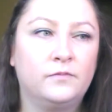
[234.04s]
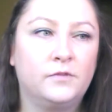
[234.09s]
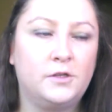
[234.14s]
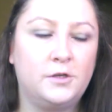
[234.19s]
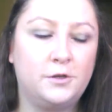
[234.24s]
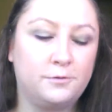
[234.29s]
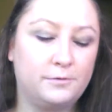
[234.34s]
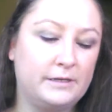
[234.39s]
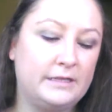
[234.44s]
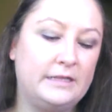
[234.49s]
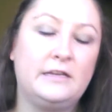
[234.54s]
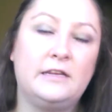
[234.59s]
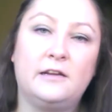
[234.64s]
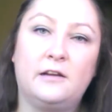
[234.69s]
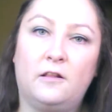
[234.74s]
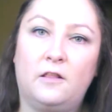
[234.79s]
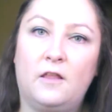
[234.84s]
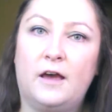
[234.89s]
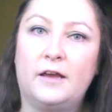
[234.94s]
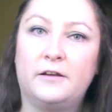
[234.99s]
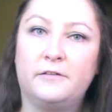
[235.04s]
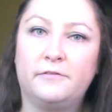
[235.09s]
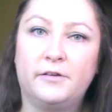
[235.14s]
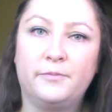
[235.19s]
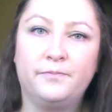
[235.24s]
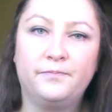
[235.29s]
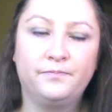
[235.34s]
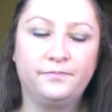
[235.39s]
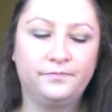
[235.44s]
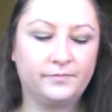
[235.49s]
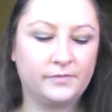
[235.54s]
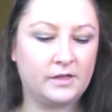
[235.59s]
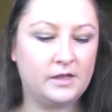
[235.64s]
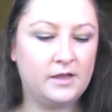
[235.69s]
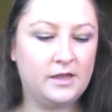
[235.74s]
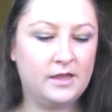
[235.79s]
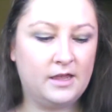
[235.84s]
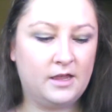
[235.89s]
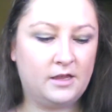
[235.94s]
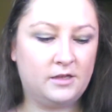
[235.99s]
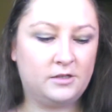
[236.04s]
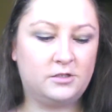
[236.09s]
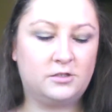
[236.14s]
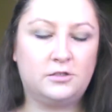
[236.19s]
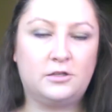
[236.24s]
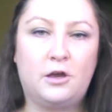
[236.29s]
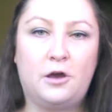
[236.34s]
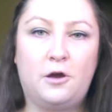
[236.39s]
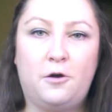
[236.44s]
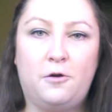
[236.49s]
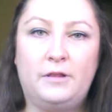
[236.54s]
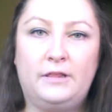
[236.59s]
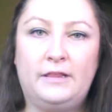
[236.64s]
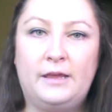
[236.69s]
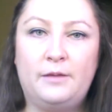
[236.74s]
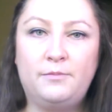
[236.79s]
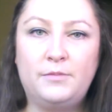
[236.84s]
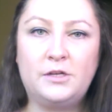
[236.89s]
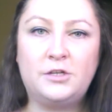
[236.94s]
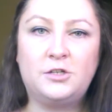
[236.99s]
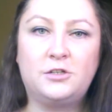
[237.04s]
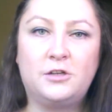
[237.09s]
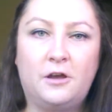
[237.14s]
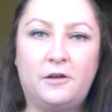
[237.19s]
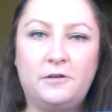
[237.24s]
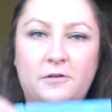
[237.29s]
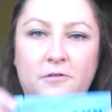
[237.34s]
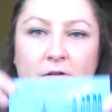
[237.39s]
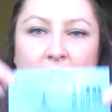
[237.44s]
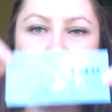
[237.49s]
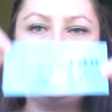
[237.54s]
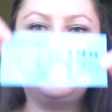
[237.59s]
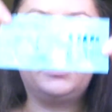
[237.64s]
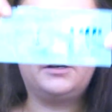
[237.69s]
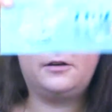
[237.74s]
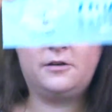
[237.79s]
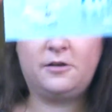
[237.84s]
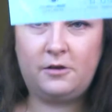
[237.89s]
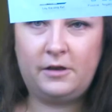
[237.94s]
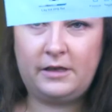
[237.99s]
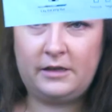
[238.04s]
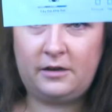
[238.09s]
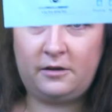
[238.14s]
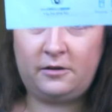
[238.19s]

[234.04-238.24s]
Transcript: you really need a lot of them. So let me show you. I'm going to go ahead